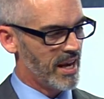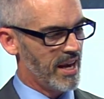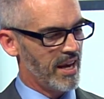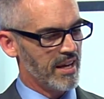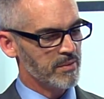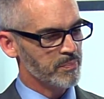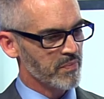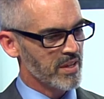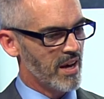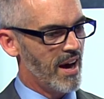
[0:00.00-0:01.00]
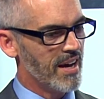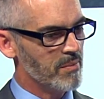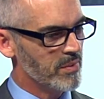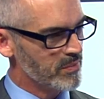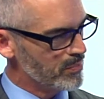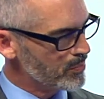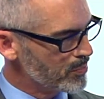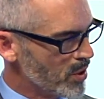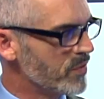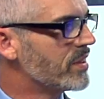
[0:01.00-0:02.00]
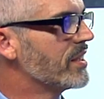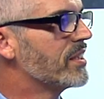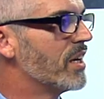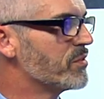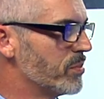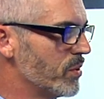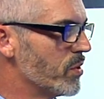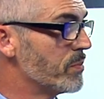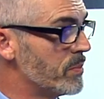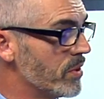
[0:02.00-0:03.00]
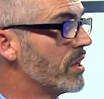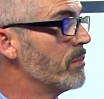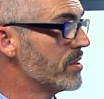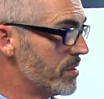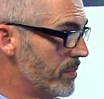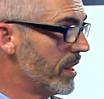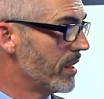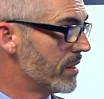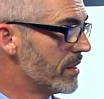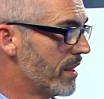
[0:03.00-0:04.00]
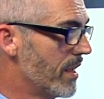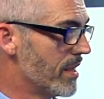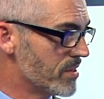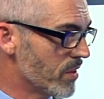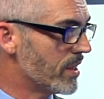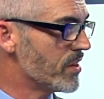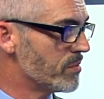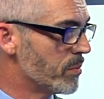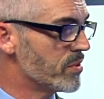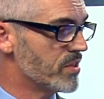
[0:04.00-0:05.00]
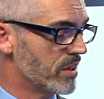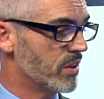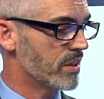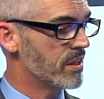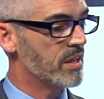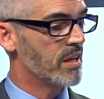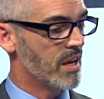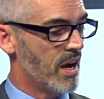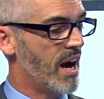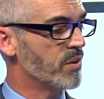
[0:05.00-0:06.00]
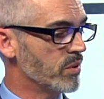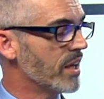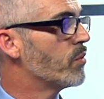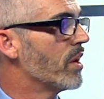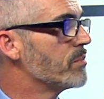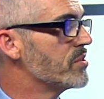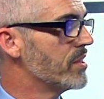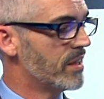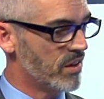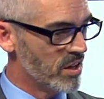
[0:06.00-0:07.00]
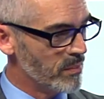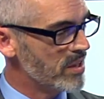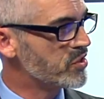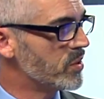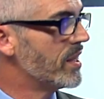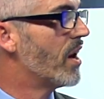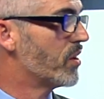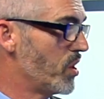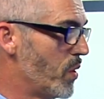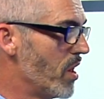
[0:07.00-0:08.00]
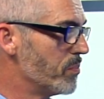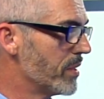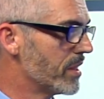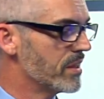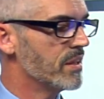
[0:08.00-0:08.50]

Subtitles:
And I am perfectly comfortable with people coming to me as their council member and saying, look, I don't like what I'm seeing on my street, how can you help me?